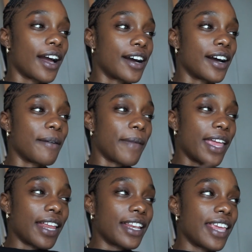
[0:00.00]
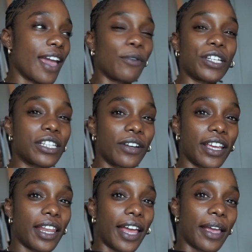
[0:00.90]
Um, and yeah, we're just going to
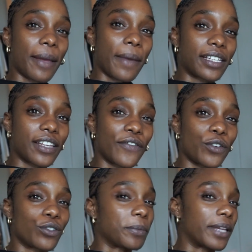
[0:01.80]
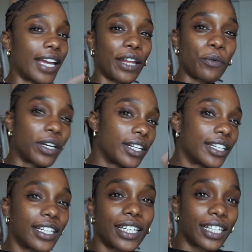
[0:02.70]
get like Mexican food, so I'm like, I didn't want
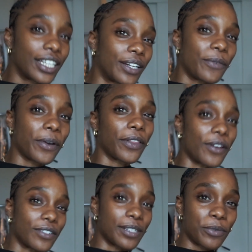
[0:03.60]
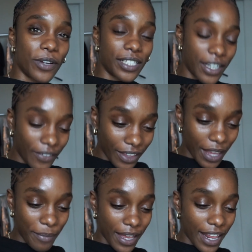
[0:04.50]
to wear the whole slip dress and
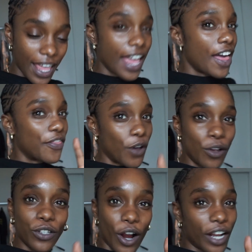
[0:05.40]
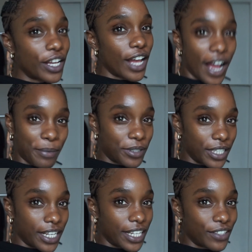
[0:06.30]
everything. But those are good
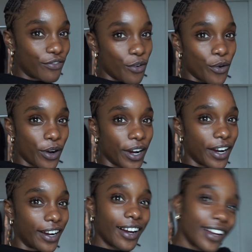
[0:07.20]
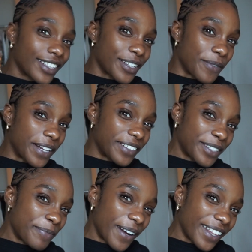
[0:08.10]
options for someone
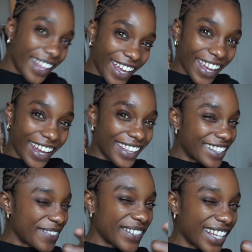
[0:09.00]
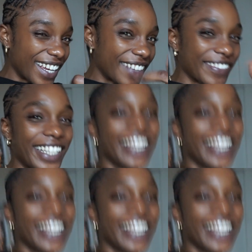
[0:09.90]
else's birthday in the summertime.